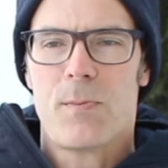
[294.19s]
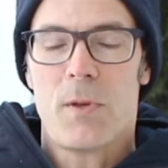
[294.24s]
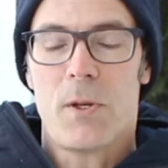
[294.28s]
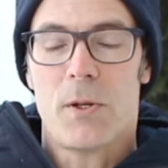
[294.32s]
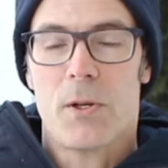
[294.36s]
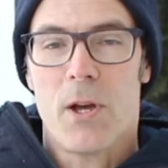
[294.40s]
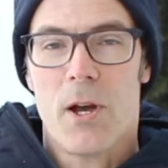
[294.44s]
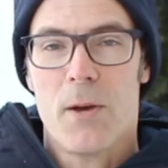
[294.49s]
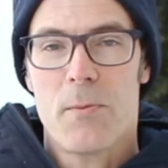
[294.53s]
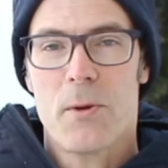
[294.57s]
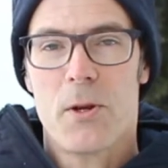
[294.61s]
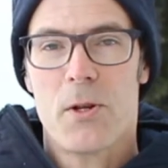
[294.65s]

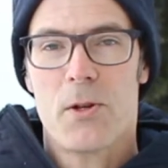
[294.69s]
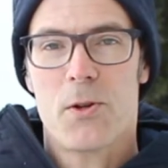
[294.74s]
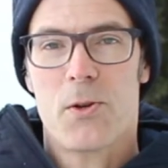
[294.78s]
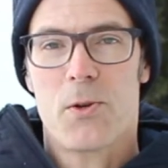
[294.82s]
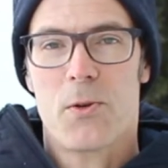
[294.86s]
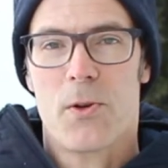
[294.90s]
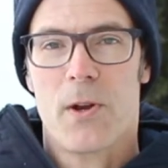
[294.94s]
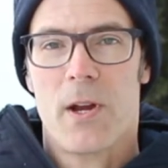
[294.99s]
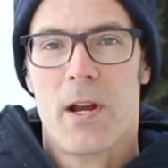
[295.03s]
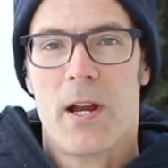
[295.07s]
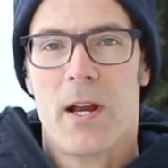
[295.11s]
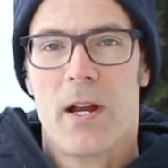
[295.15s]
Got my
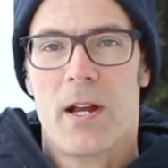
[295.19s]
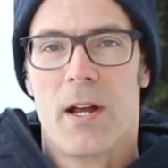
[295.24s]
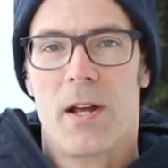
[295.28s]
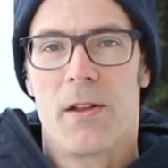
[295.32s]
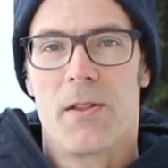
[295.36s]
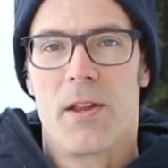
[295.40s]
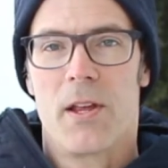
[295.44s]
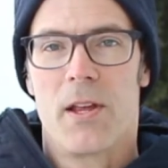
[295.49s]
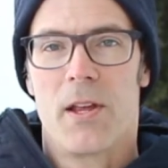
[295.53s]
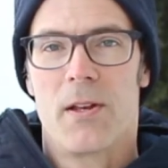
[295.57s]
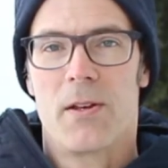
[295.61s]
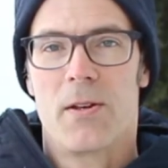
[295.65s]
degree,
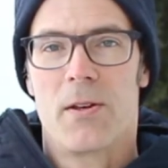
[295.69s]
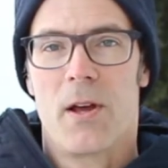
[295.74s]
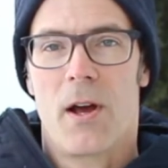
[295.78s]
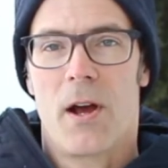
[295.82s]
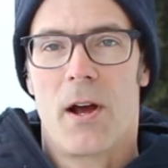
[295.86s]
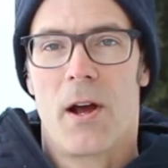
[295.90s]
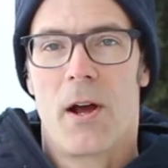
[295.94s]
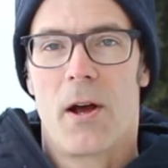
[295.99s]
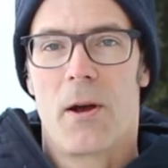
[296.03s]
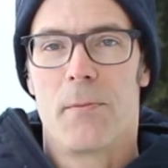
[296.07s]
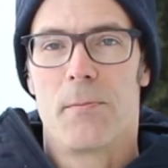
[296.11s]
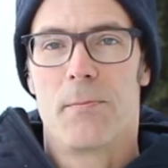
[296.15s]
and then
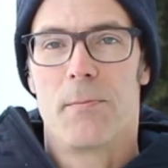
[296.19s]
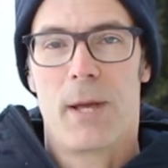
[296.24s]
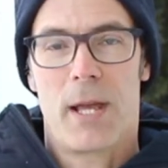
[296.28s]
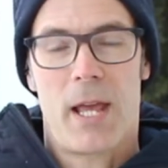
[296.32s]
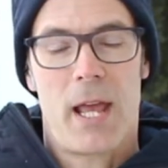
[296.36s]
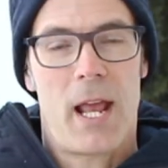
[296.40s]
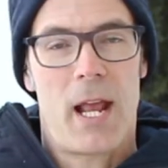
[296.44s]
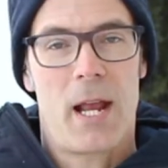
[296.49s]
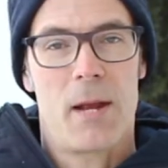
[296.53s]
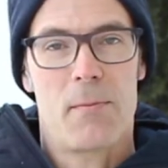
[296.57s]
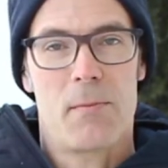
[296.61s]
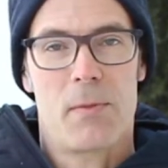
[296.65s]

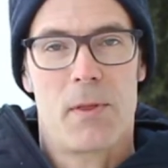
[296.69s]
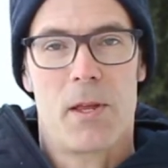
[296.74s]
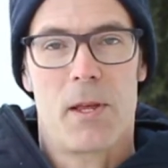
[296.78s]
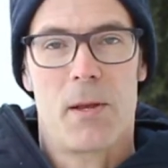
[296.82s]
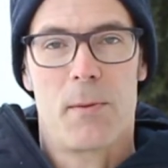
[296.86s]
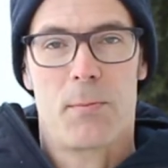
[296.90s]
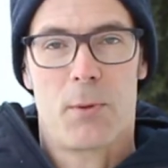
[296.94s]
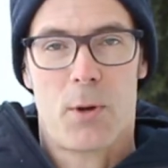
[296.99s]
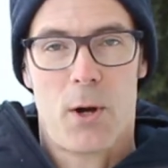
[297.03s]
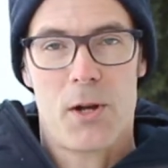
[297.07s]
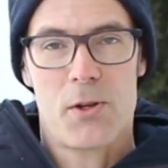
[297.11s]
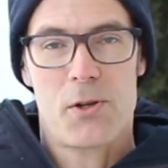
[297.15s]
became
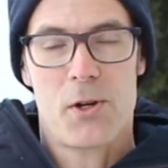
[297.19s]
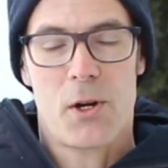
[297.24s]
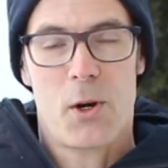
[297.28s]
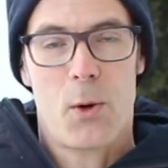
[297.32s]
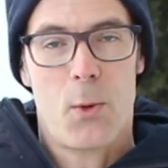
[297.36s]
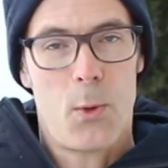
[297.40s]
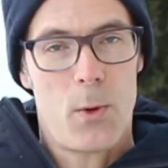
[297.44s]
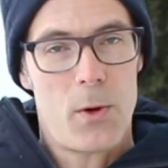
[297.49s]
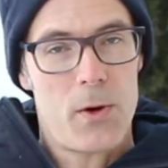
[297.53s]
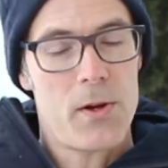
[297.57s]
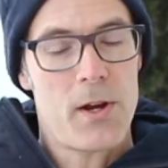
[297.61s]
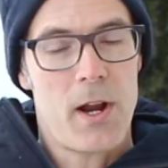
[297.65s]
the project
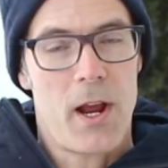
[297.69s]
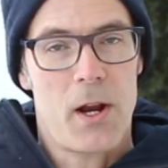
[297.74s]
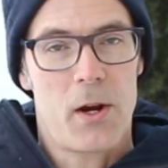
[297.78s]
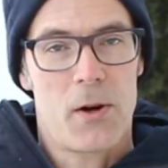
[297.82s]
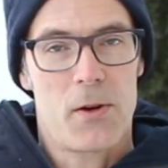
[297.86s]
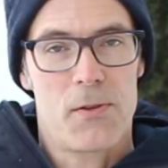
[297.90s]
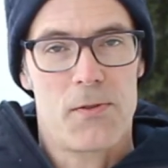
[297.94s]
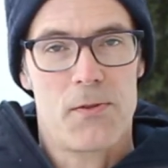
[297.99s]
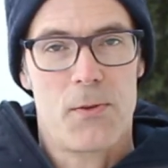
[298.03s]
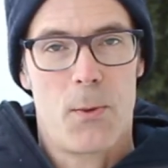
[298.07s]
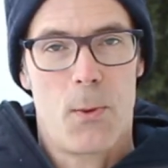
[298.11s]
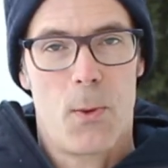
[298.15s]

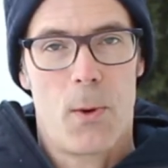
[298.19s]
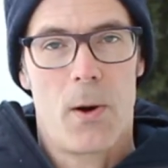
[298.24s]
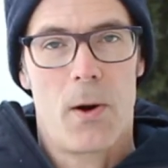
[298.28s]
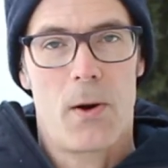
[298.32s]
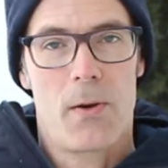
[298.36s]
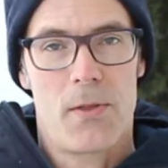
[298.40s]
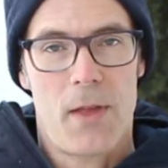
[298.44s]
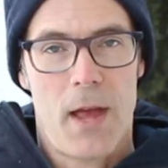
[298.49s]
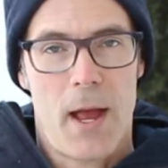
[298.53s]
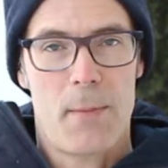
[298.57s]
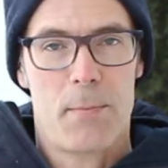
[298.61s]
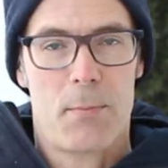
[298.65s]
coordinator
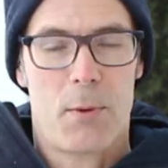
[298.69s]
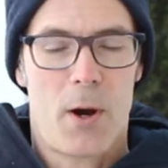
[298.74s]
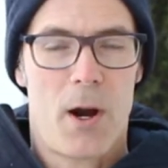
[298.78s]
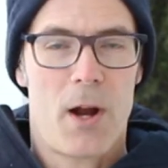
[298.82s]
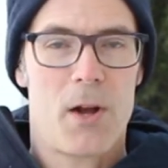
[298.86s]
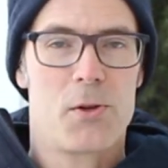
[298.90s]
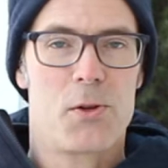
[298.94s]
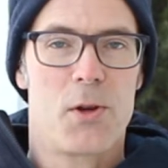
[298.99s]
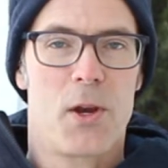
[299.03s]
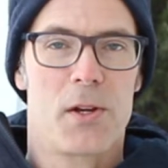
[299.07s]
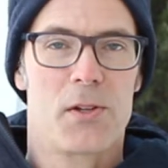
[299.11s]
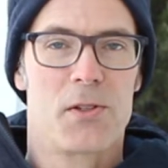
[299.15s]
for that
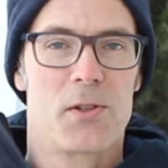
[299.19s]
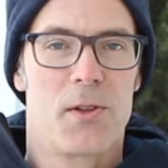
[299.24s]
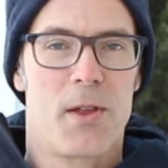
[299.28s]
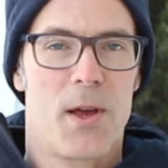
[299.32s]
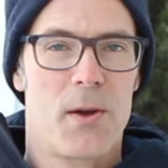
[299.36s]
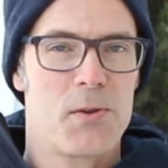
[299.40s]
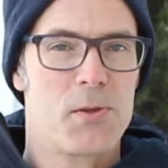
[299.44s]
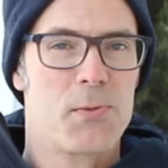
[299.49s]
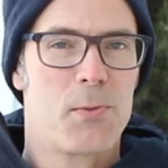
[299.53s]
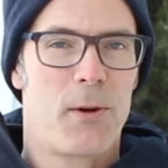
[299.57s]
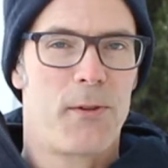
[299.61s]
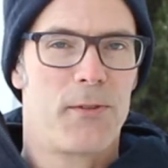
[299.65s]
project. So
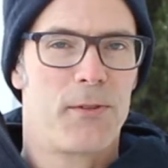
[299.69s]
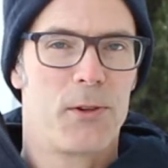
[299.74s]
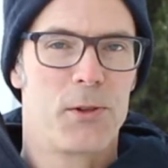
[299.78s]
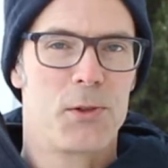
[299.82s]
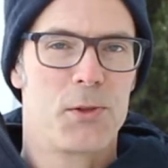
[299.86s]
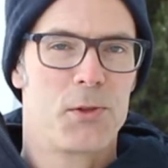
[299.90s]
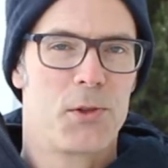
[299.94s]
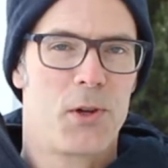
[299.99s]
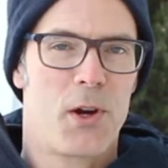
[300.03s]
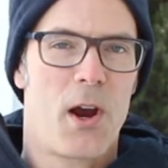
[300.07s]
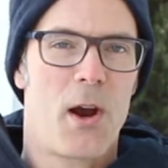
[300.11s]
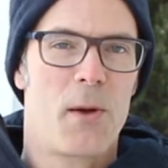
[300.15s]
that was my
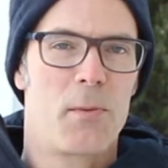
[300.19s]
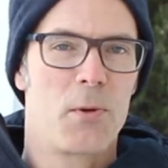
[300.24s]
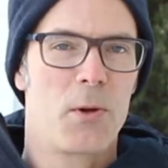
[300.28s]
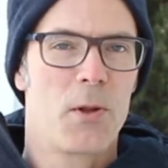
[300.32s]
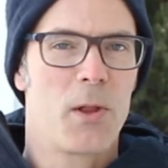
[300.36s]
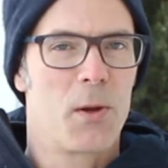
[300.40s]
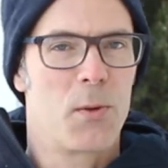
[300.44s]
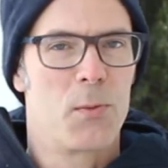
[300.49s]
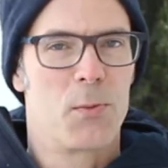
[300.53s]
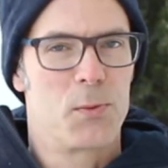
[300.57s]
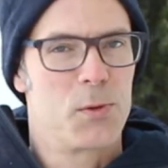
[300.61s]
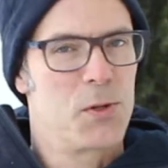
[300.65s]
first job,
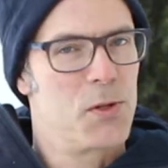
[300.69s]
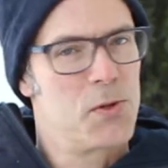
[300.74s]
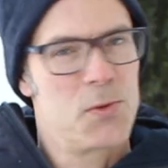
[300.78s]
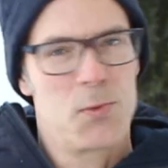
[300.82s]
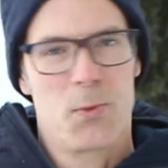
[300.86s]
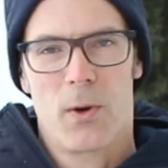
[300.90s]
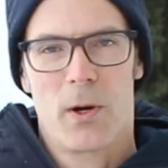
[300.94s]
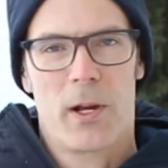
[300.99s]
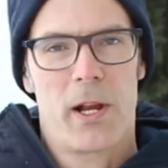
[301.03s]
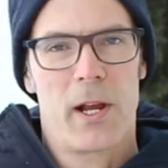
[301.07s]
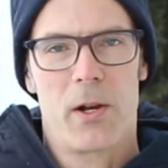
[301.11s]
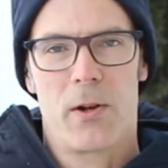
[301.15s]
really
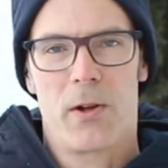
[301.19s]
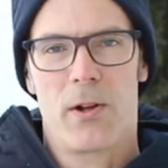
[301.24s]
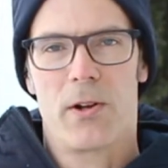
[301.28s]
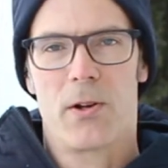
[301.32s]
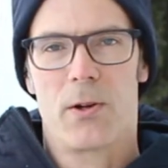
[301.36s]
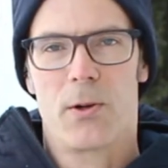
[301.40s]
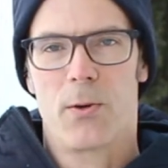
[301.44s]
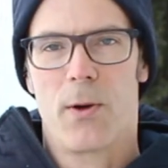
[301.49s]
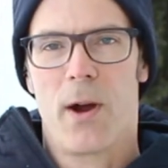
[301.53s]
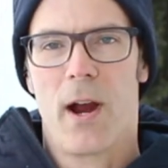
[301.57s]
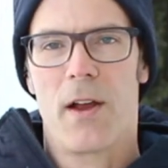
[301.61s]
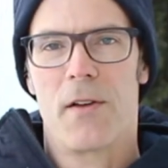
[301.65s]
just working on
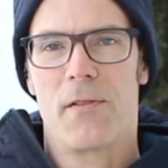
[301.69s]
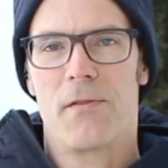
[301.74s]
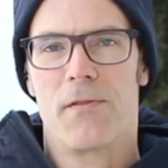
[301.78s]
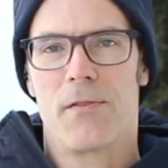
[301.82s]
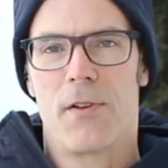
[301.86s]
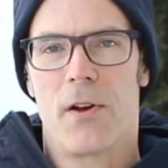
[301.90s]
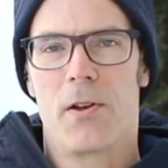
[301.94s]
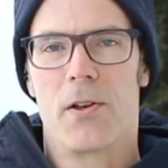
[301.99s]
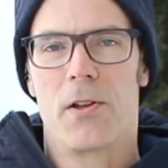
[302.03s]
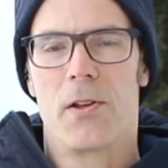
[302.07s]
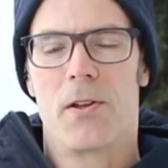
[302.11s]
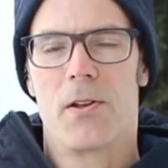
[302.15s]
a
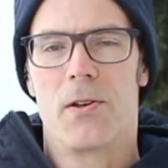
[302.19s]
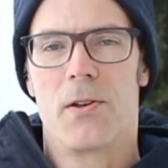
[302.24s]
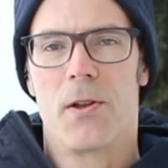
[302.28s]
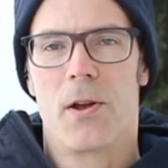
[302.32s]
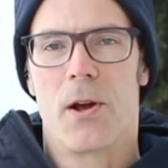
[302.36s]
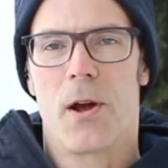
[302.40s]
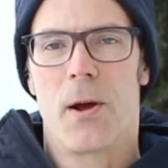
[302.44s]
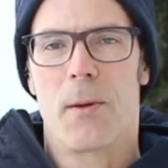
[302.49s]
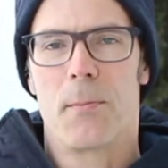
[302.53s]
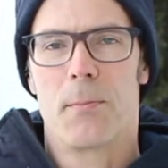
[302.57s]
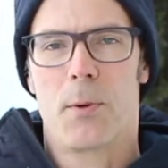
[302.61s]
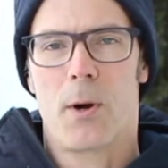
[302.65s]
grant-funded
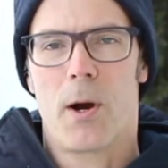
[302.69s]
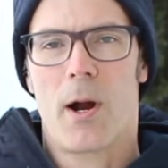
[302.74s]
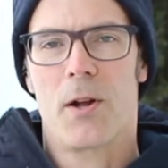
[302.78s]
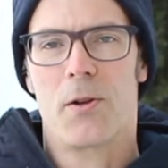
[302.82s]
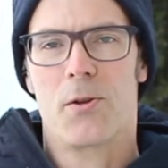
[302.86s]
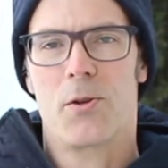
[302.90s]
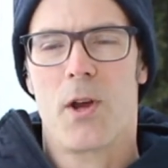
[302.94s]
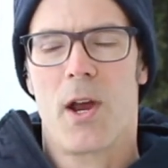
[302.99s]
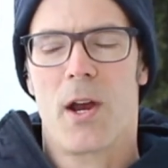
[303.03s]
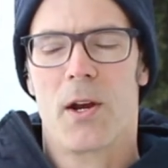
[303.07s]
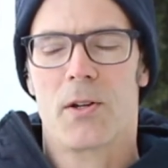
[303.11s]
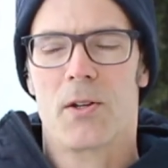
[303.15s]

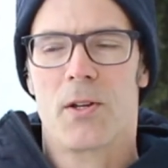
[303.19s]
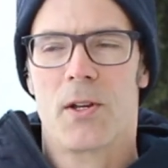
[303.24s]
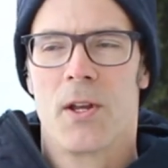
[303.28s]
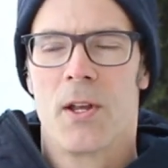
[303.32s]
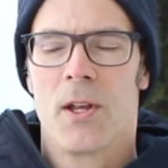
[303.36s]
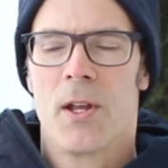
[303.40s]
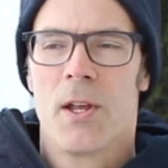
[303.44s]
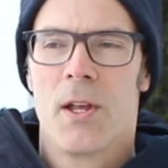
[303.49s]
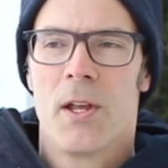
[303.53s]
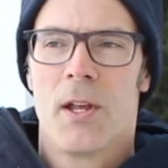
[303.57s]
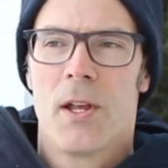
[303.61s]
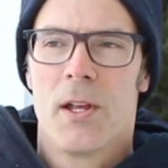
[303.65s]
project
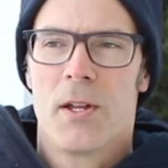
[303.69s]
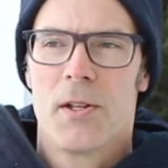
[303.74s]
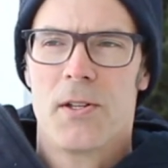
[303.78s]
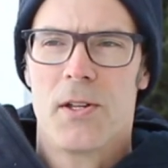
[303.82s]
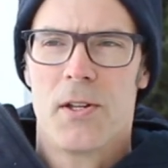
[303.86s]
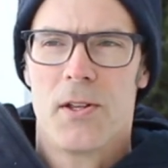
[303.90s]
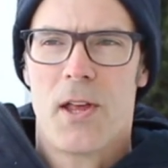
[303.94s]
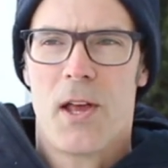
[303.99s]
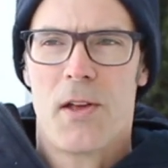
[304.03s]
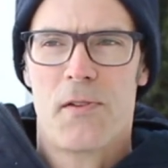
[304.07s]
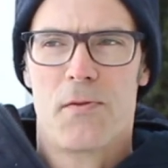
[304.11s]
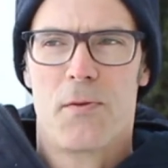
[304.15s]

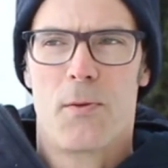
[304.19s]
Did that